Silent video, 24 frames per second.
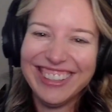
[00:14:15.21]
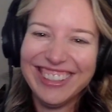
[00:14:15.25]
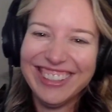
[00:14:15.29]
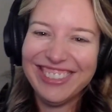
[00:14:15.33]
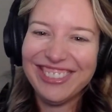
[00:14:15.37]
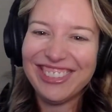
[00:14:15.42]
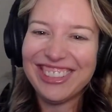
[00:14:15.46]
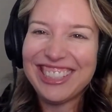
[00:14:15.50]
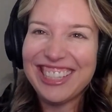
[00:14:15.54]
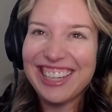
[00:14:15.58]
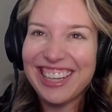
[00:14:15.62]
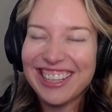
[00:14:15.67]

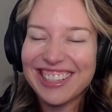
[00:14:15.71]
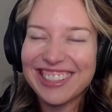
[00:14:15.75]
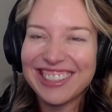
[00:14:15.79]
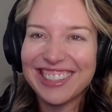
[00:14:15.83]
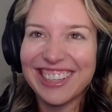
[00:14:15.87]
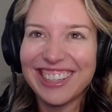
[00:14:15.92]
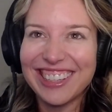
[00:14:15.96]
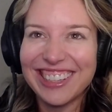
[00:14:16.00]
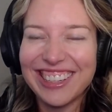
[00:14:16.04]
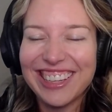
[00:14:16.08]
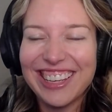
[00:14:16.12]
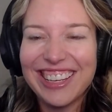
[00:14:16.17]
What day is
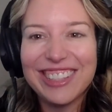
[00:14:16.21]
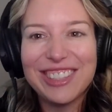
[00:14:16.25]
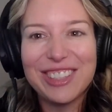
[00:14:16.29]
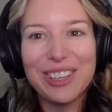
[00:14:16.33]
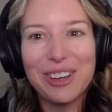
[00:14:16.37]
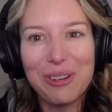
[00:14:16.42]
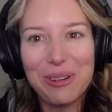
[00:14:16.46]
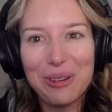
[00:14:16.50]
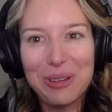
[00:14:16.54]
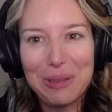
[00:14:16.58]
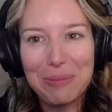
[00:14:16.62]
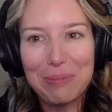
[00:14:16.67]
it? It's
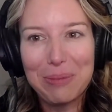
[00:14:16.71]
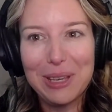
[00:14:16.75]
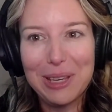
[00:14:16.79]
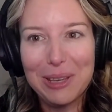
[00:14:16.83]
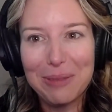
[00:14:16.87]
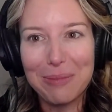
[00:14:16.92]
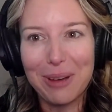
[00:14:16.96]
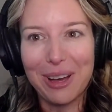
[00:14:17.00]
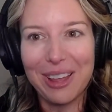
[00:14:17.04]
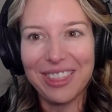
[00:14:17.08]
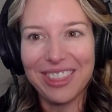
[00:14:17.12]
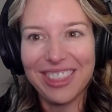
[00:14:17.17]
OEP
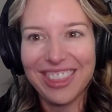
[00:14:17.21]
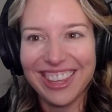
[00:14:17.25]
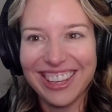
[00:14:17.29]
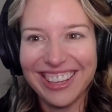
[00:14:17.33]
month.